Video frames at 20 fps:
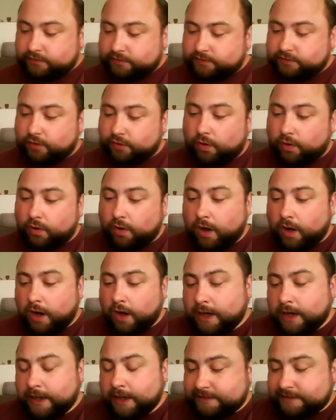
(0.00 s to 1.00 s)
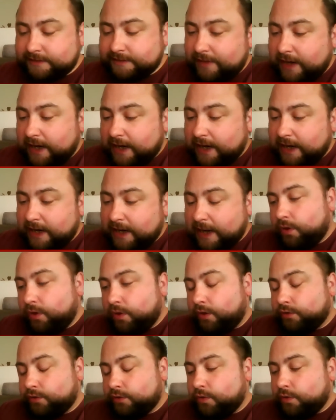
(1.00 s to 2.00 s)
So it's available
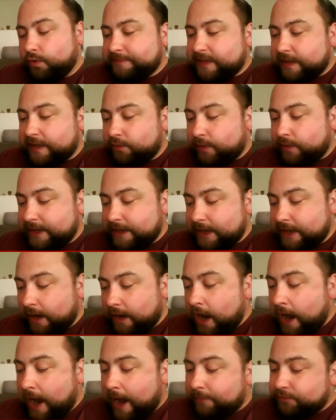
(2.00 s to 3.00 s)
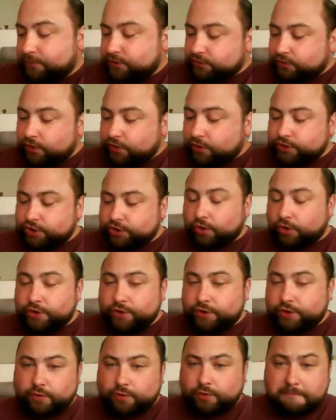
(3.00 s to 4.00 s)
on the website right now. I'm just going to show
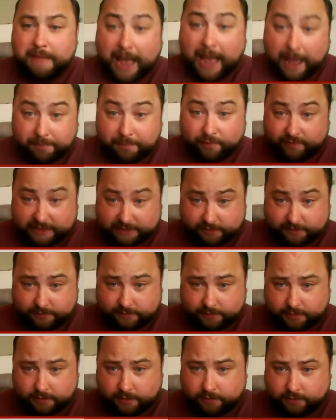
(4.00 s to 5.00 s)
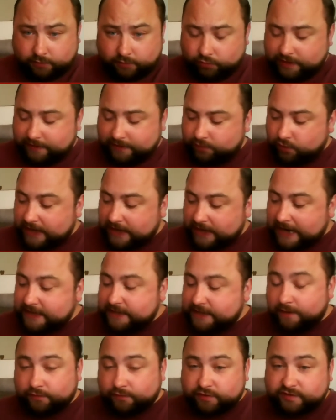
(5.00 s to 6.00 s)
you the map of it to give you an
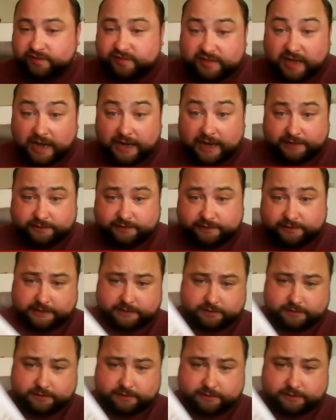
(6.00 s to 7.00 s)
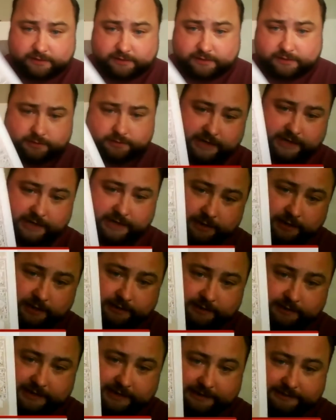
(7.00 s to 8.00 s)
idea of the size of it. Okay,
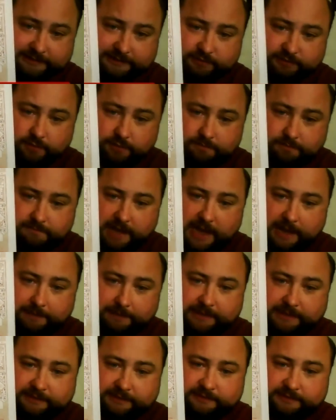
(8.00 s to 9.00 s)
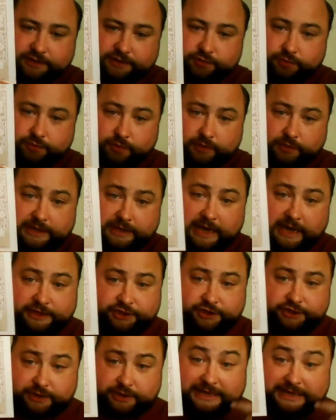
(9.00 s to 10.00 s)
that is the map that is
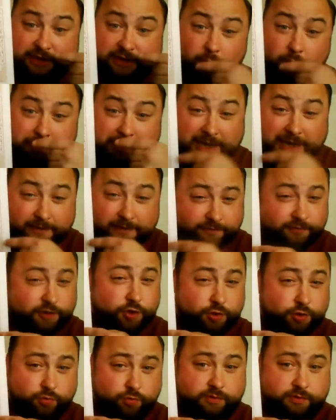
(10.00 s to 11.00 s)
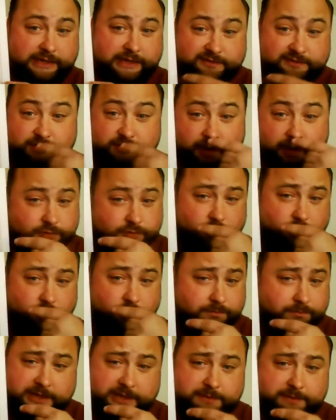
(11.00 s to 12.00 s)
actually in the preview. That's not the
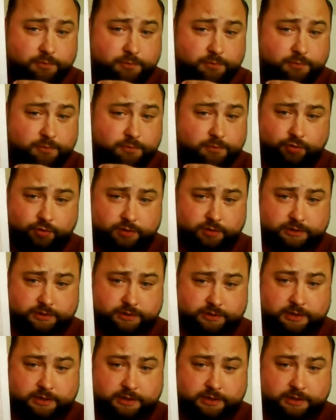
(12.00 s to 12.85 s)
complete module.